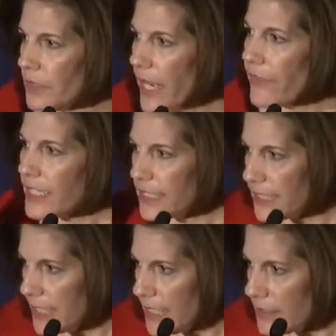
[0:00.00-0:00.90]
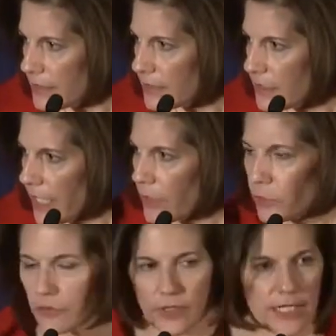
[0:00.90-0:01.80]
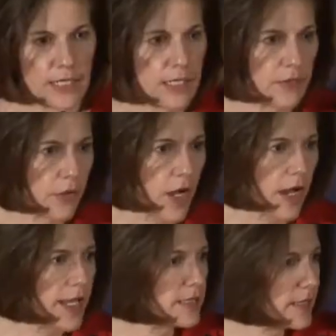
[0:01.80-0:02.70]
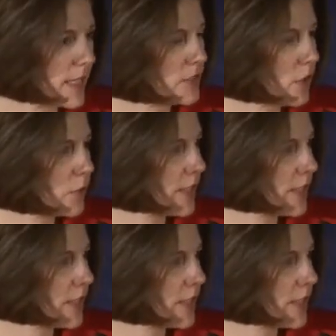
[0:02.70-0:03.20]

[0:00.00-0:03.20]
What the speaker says: And they see it and reflected in their eyes, they know